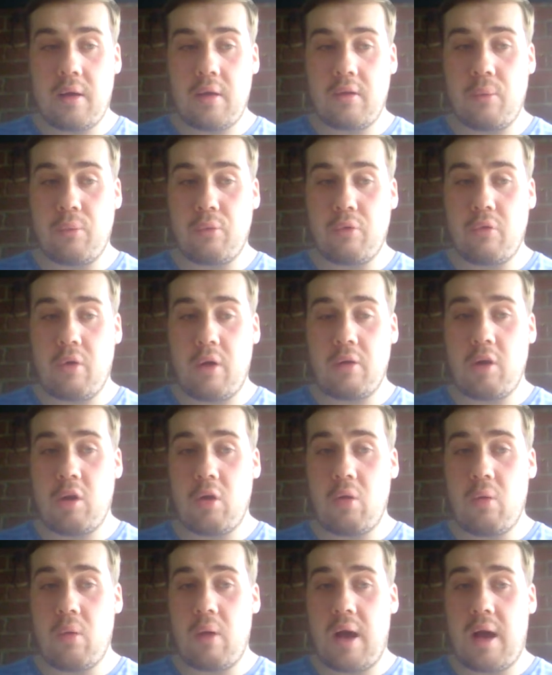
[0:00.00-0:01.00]
subscribed
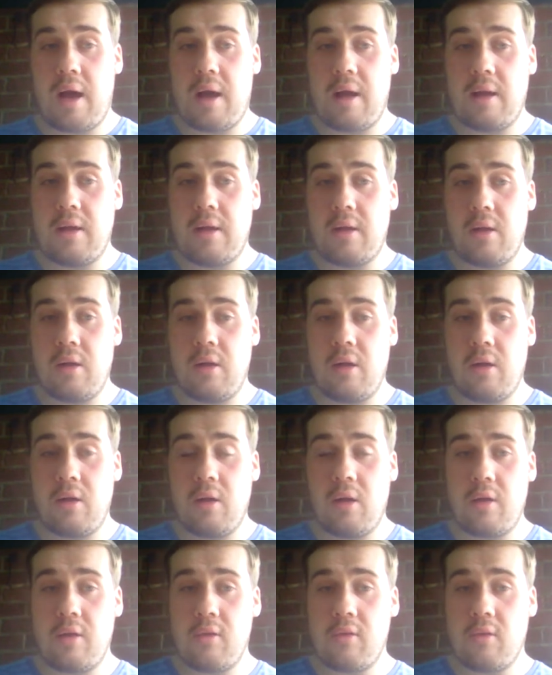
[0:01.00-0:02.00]
to, and
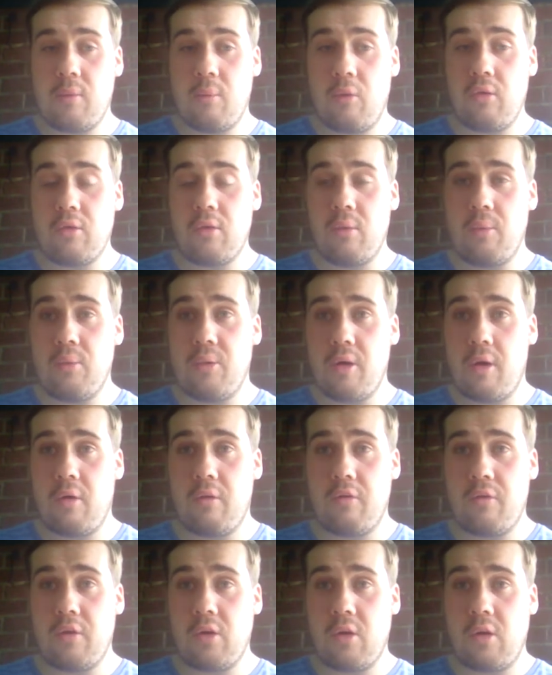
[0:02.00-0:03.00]
looked at some awesome
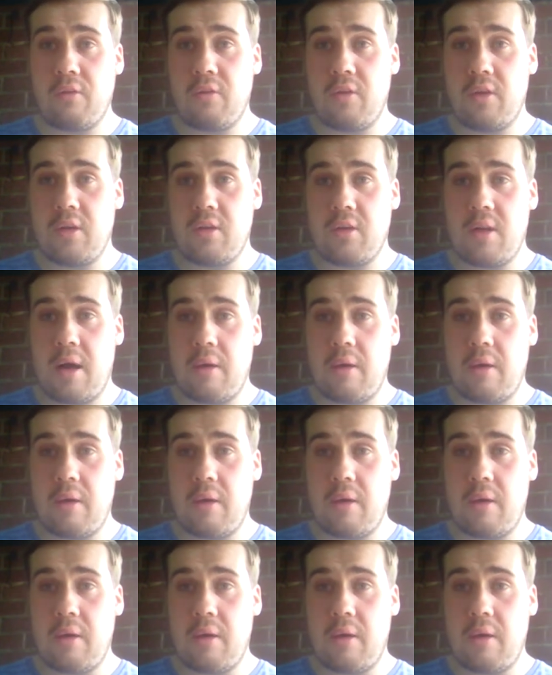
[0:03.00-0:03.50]
doll photography